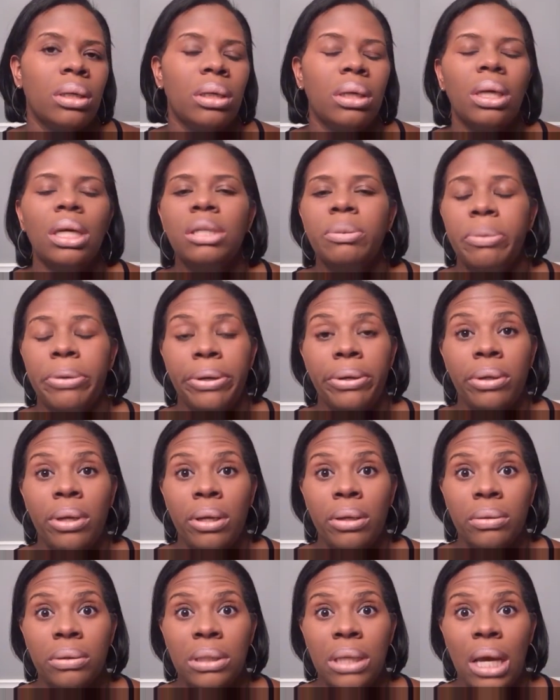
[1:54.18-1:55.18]
It's been a
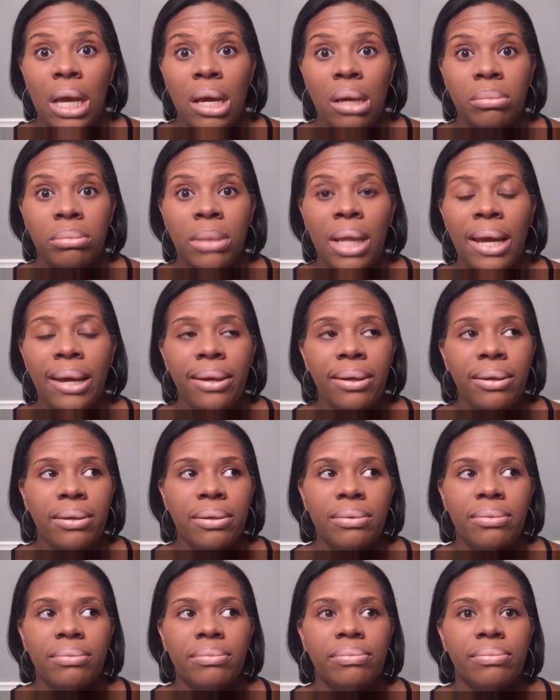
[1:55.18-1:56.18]
long time,
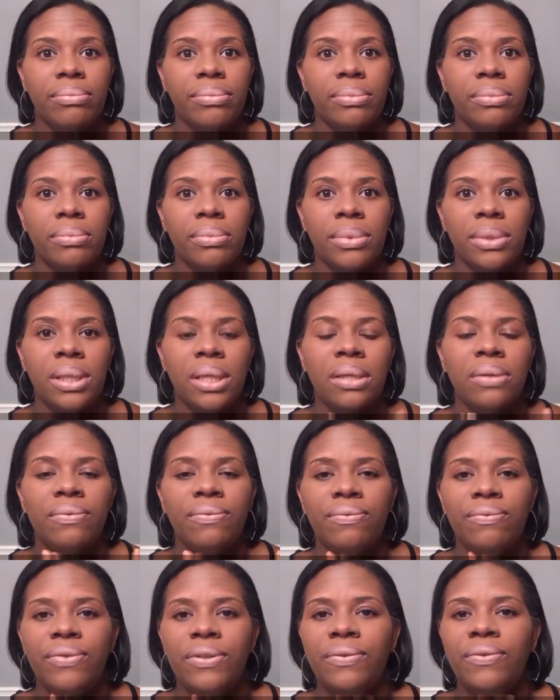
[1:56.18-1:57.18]
like 10,
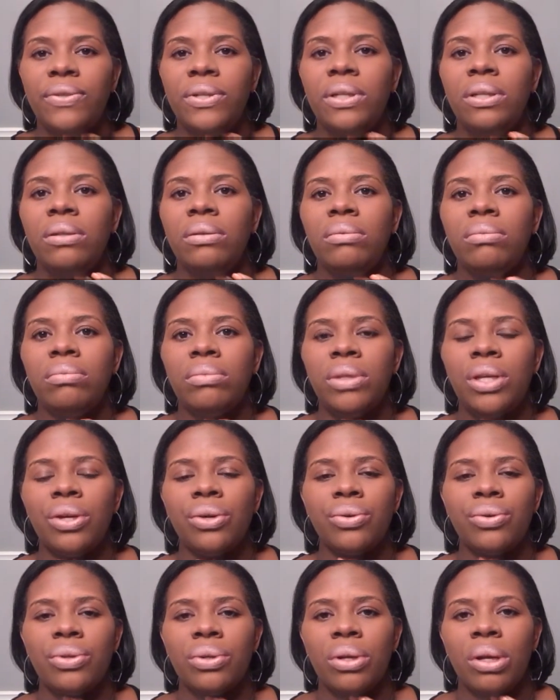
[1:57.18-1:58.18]
15
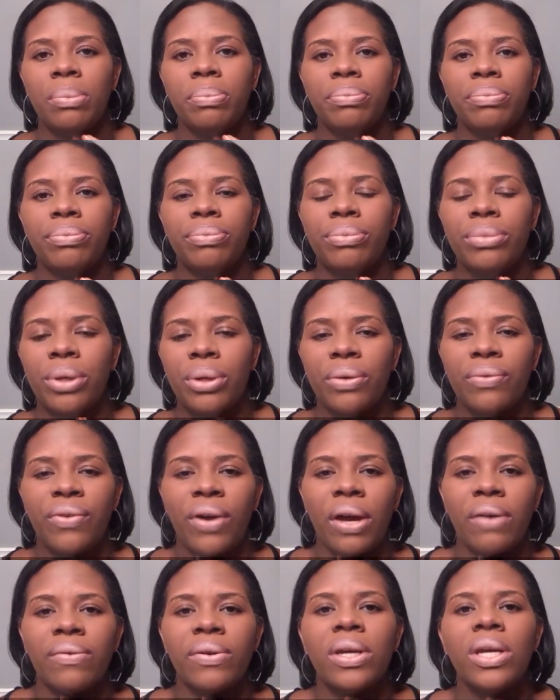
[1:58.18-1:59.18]
years, and I'm
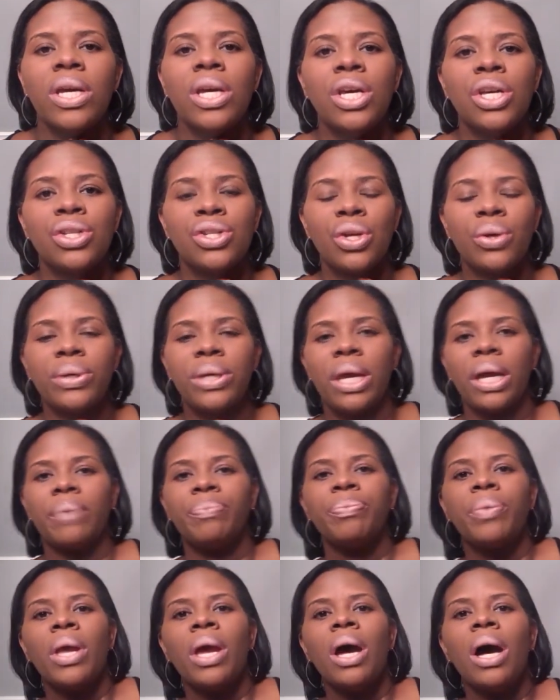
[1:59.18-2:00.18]
35. So yeah.
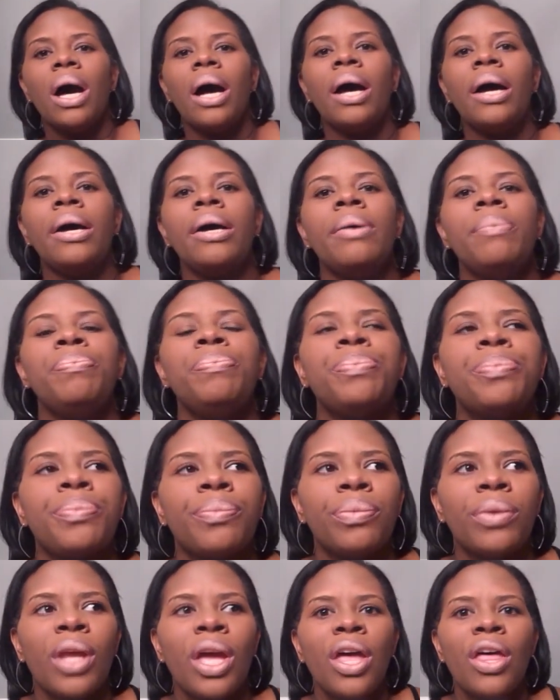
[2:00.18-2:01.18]

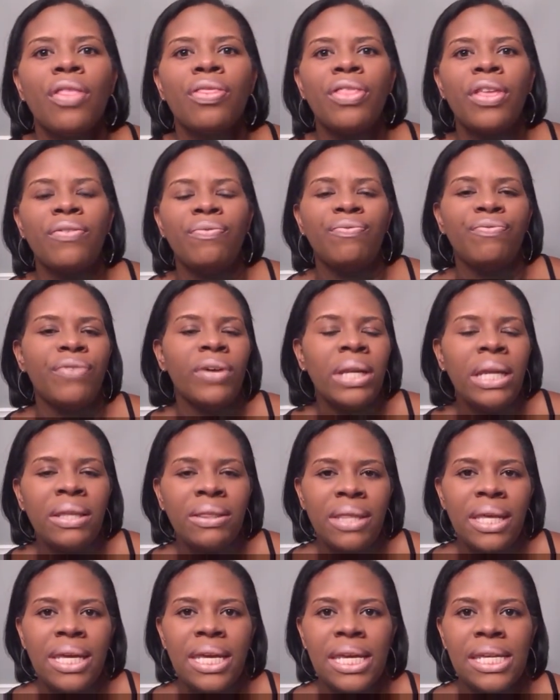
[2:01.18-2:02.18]
The funny
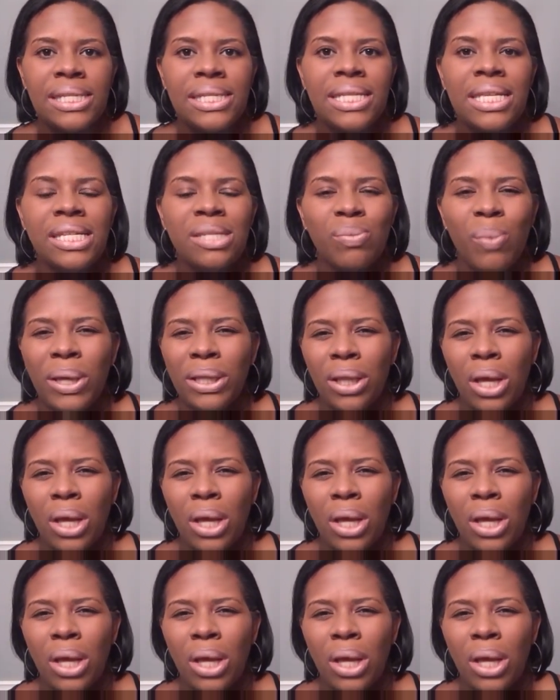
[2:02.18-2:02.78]
thing is this weight